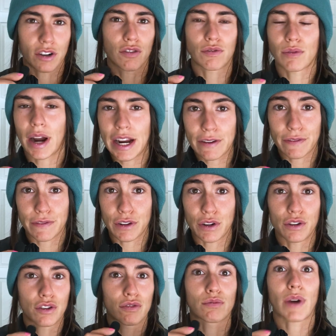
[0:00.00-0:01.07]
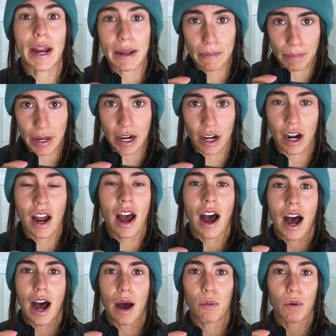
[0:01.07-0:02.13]
Great food, great beer.
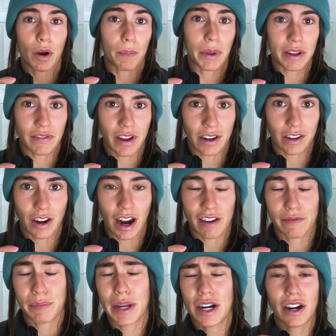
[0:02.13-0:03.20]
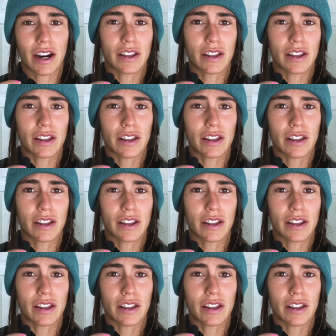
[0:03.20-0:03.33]
We're a big fan of craft beer,